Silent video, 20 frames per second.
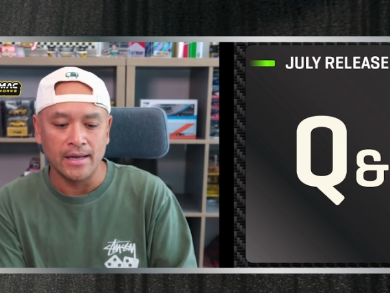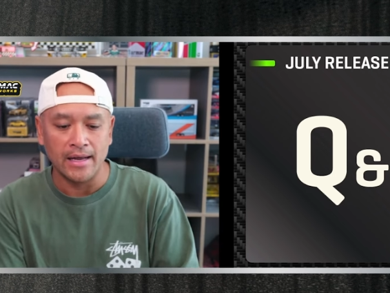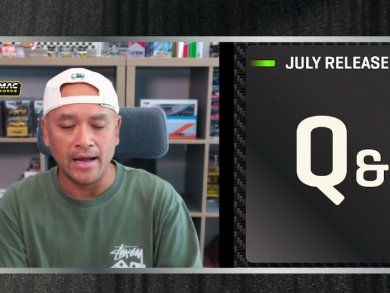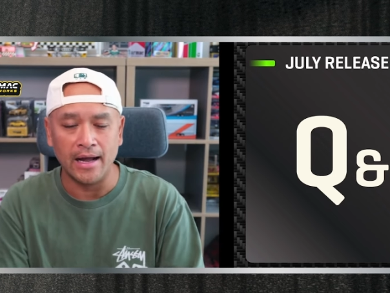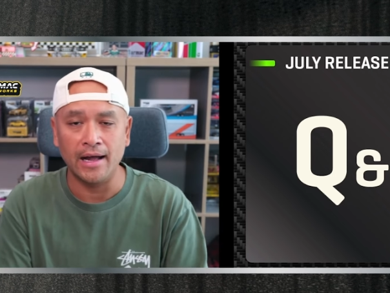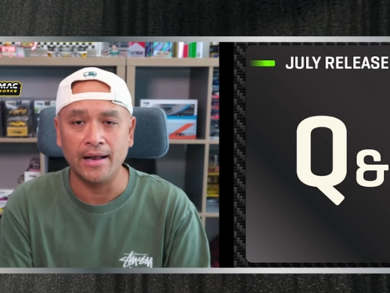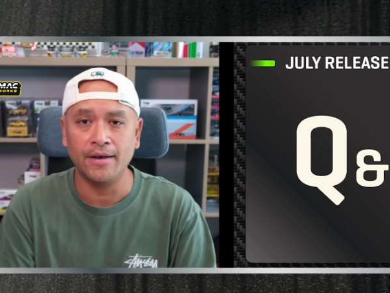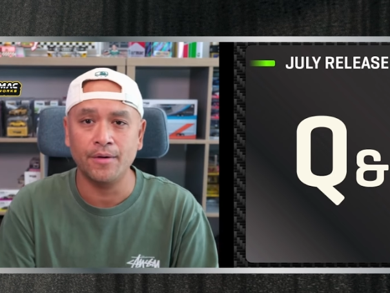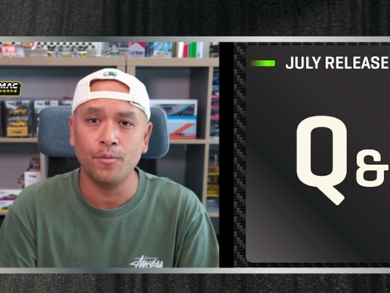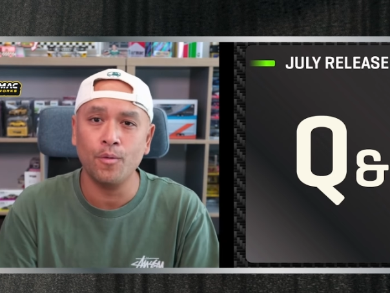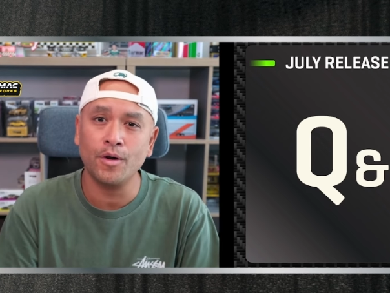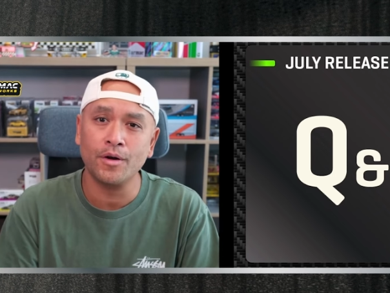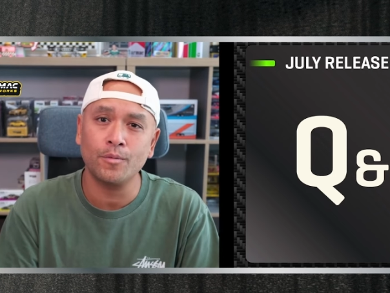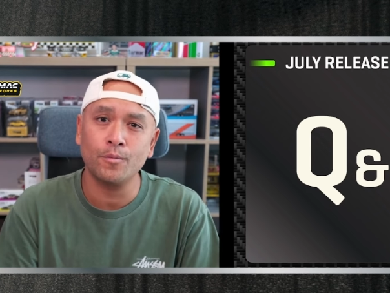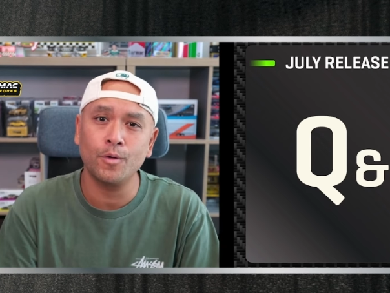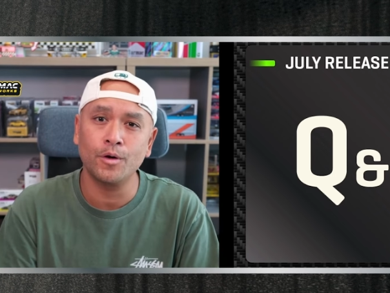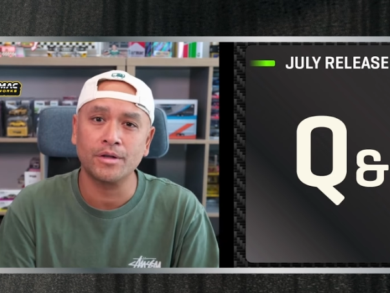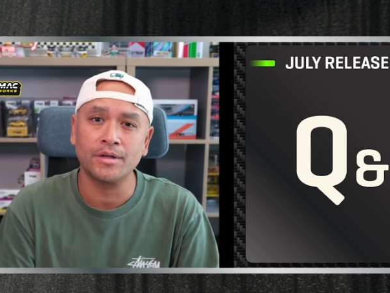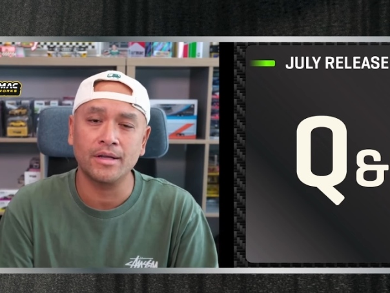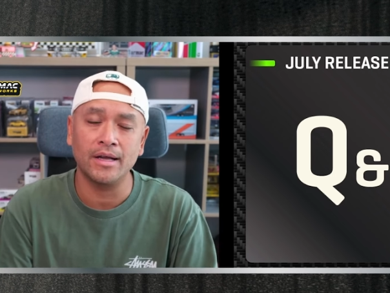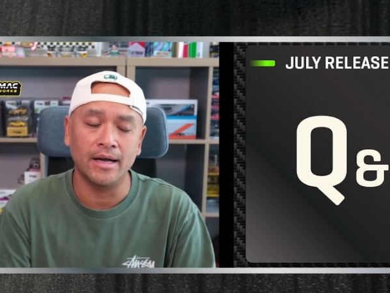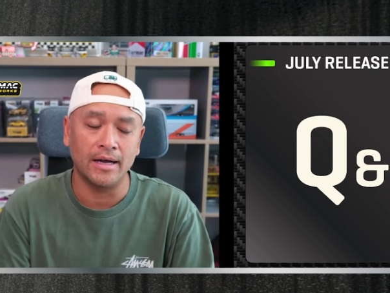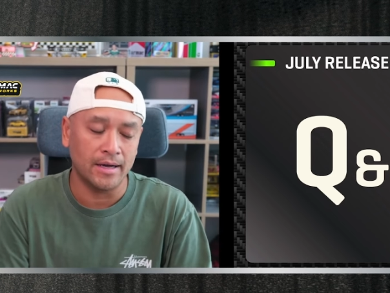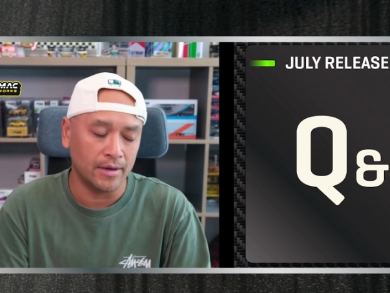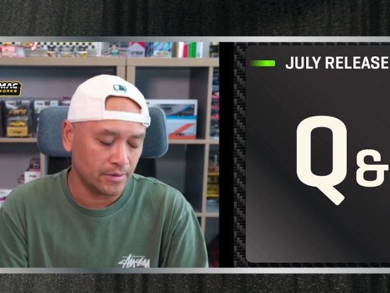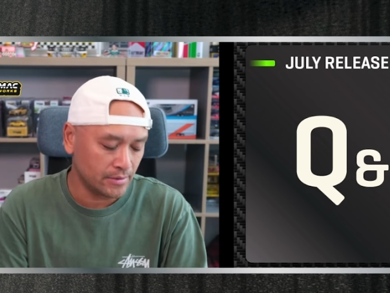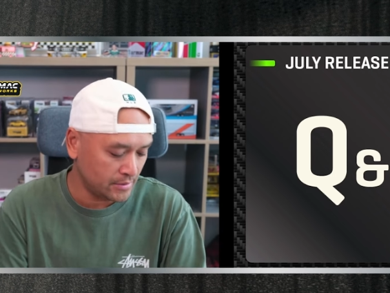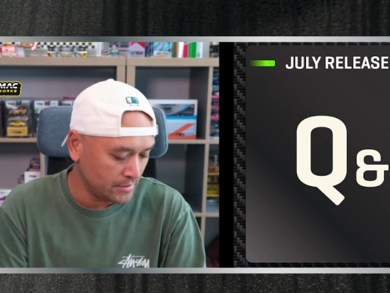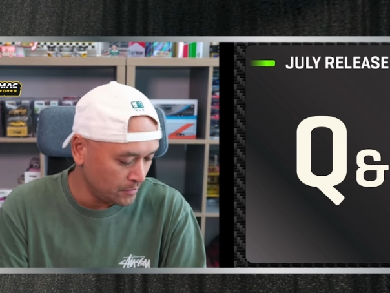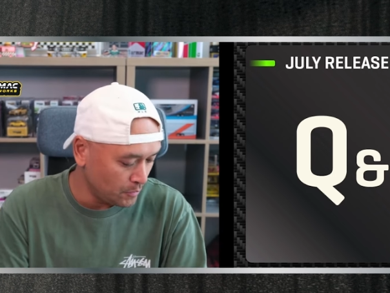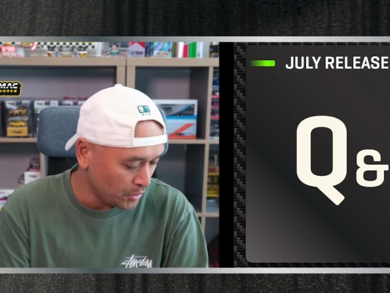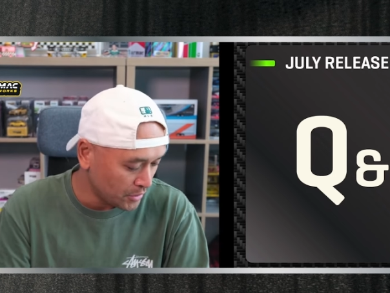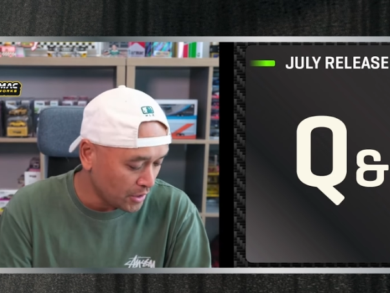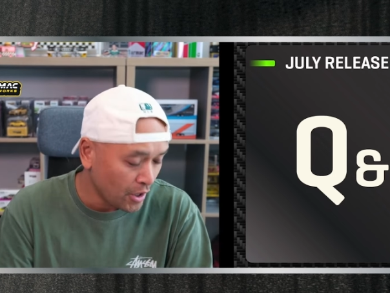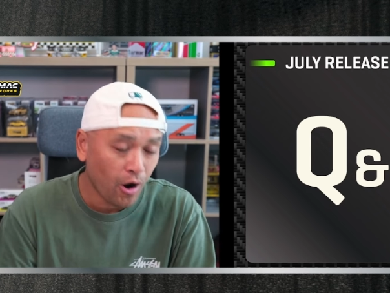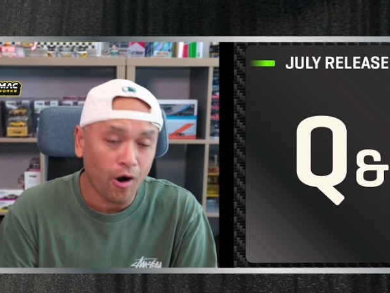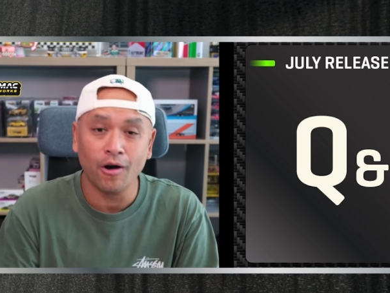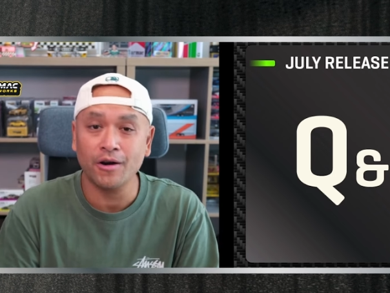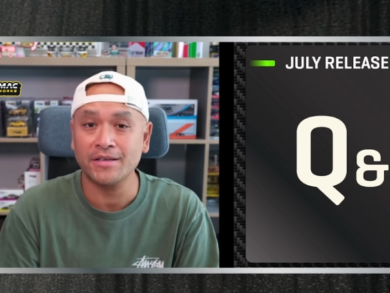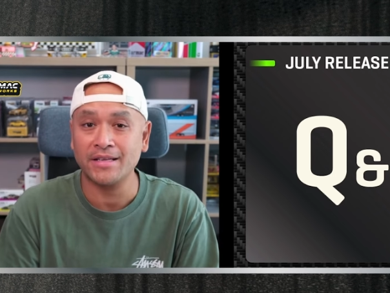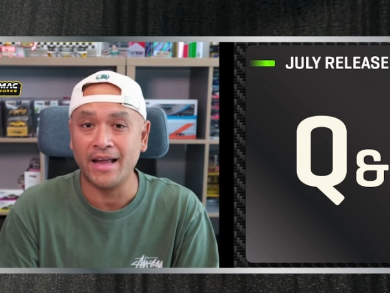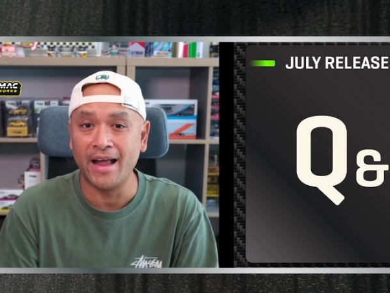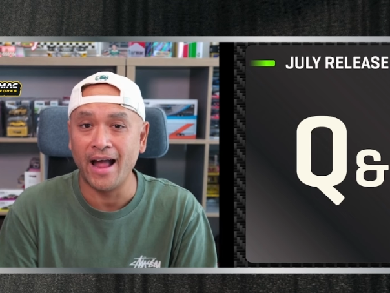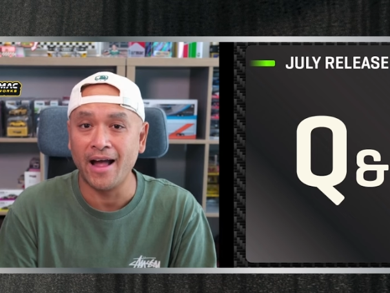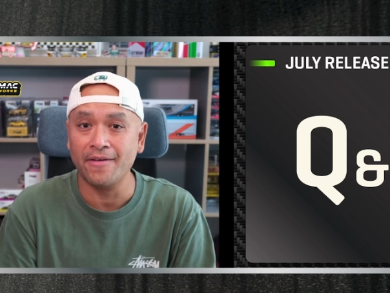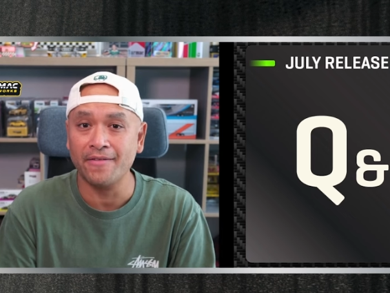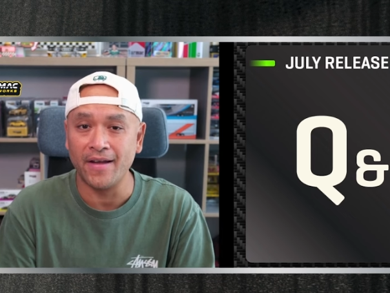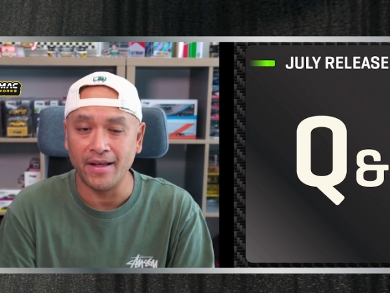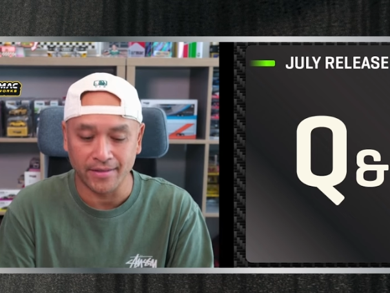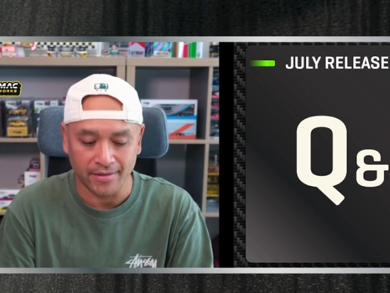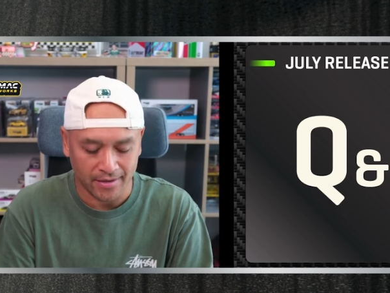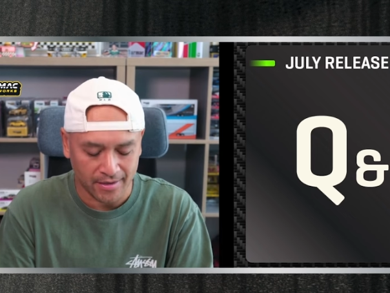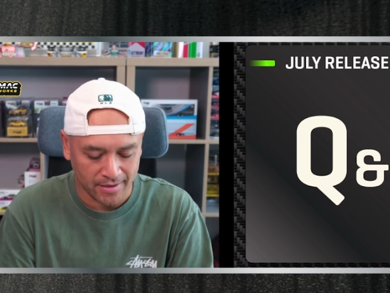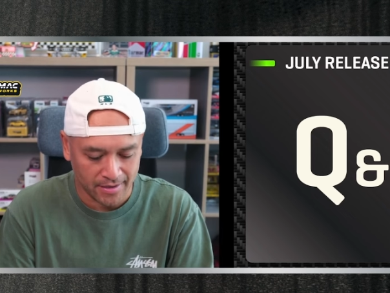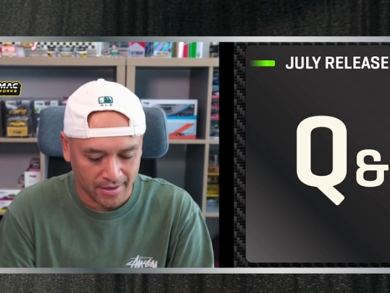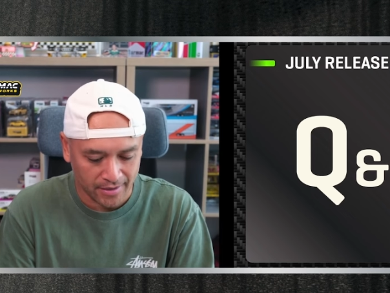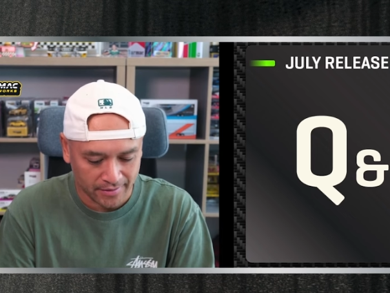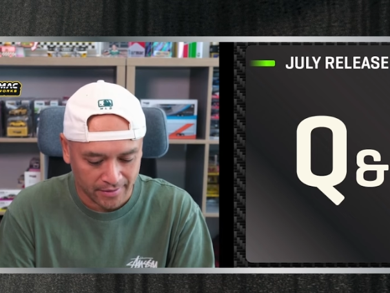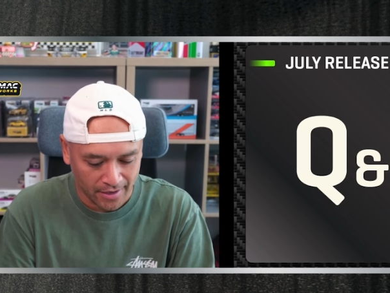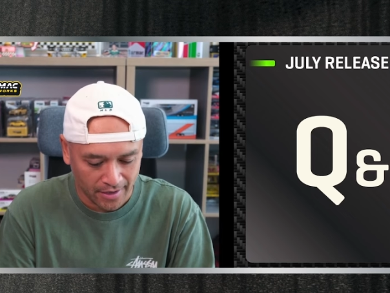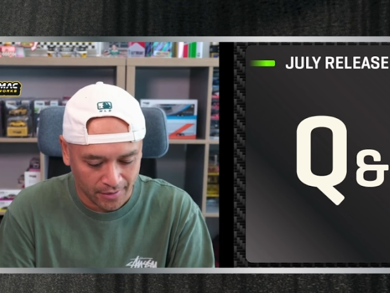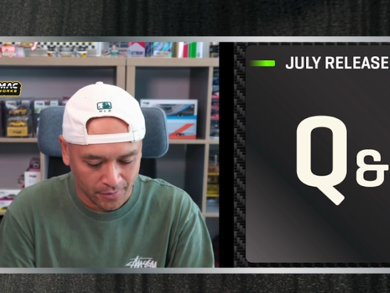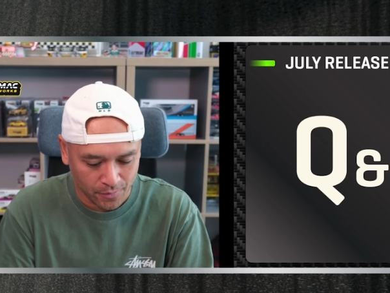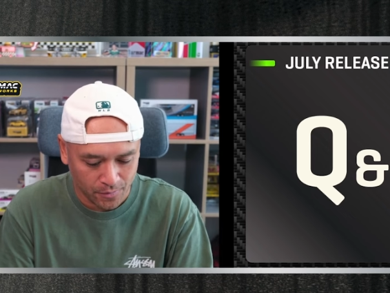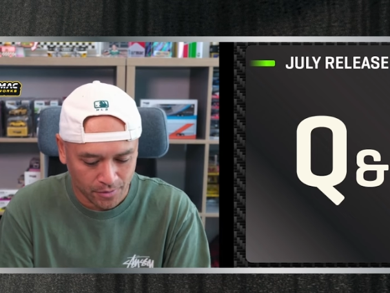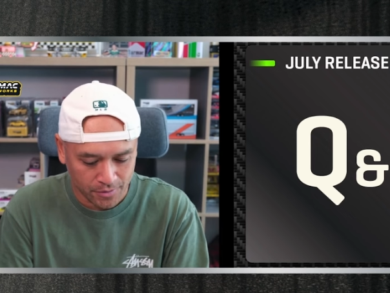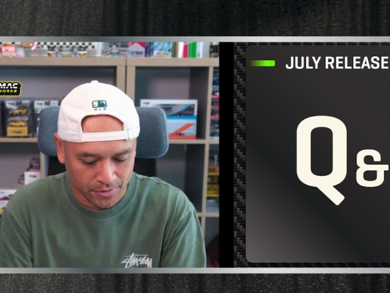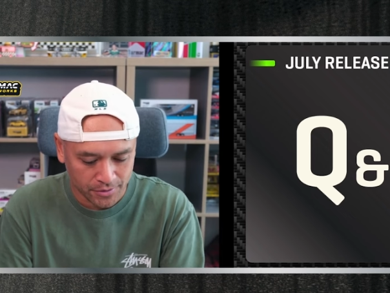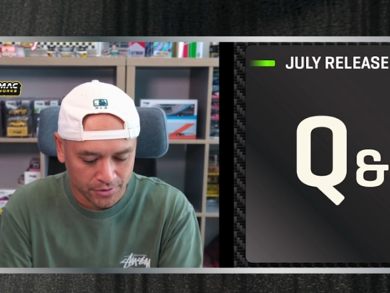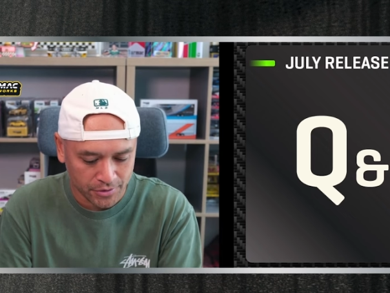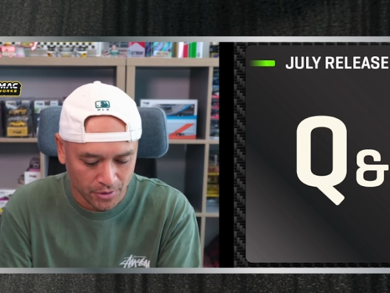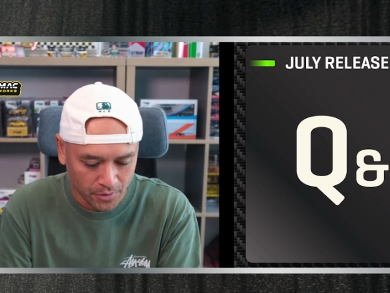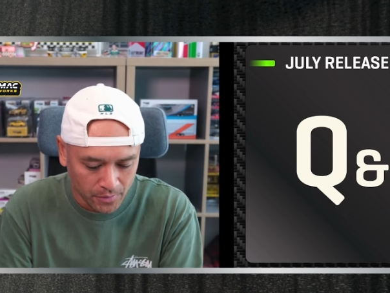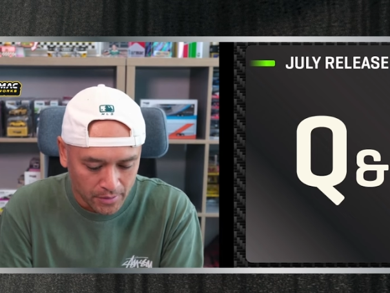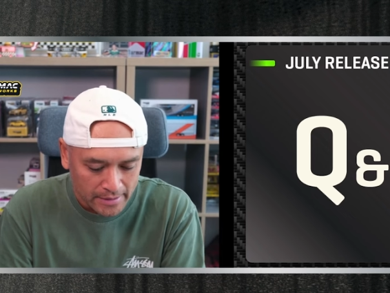and what cars they have at the headquarters. So